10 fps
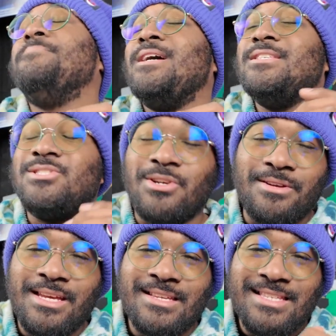But
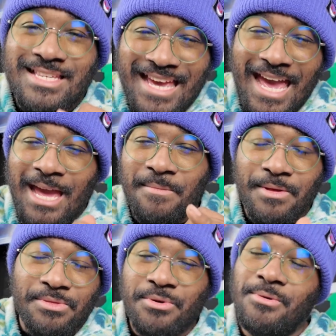Xerneas
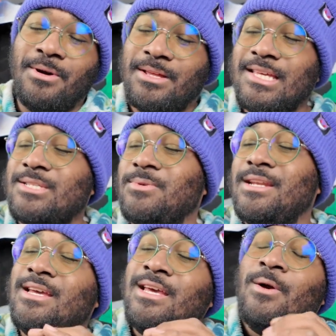came through on this
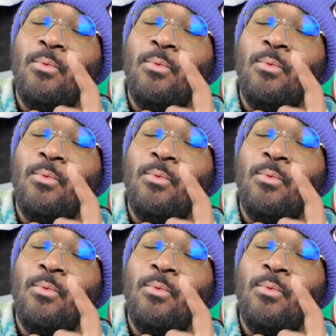one.